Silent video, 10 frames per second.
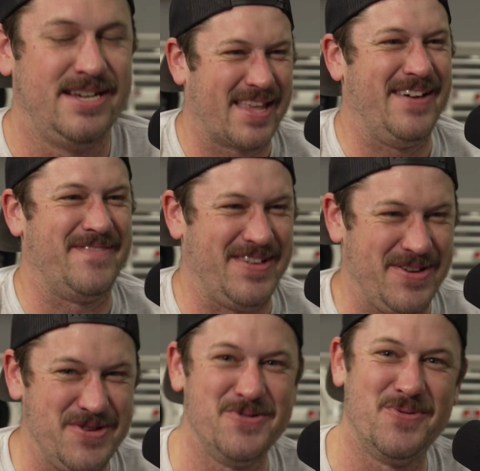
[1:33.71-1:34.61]
If
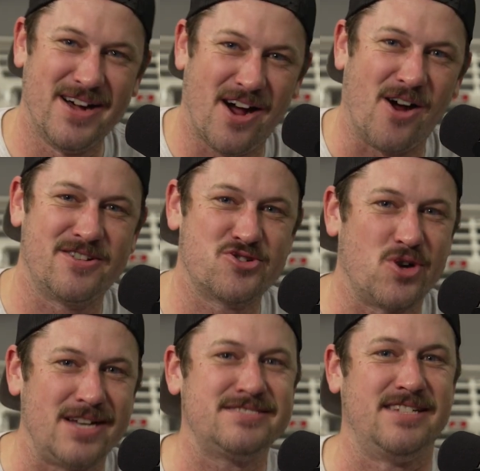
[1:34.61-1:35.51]
you
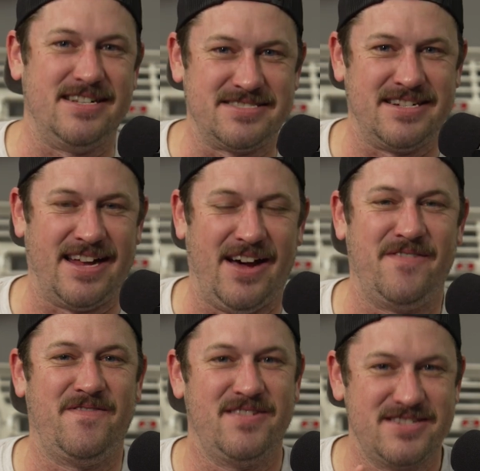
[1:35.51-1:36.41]
trust us enough